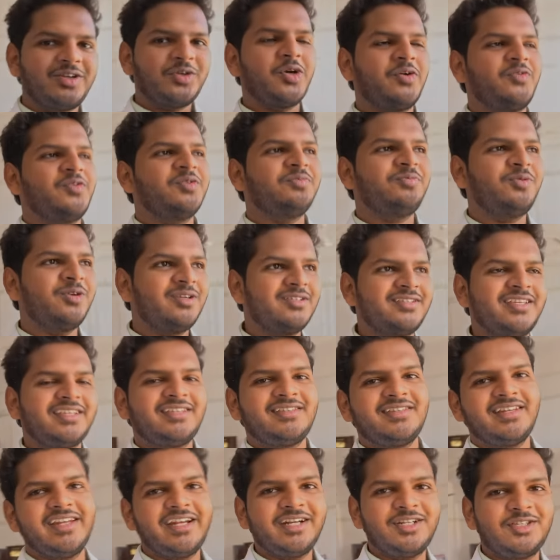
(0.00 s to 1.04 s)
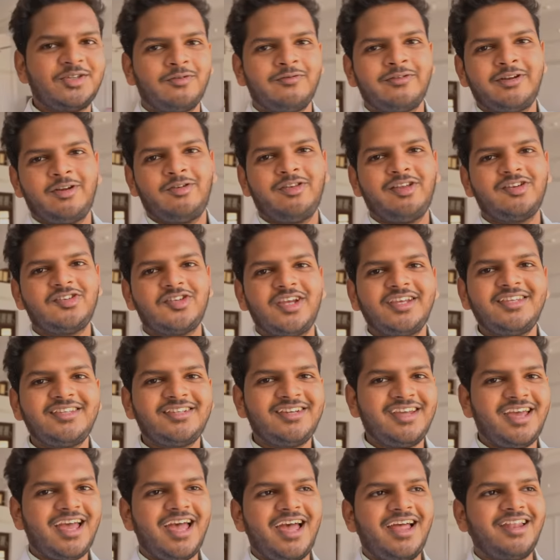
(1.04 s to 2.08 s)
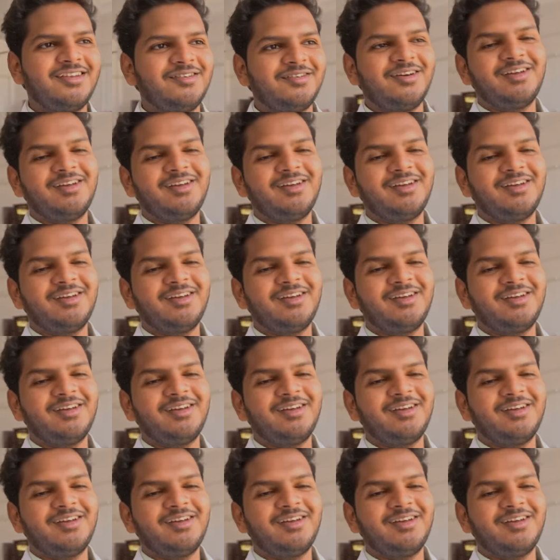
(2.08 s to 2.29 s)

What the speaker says: You have to put 6 leads over on your chest and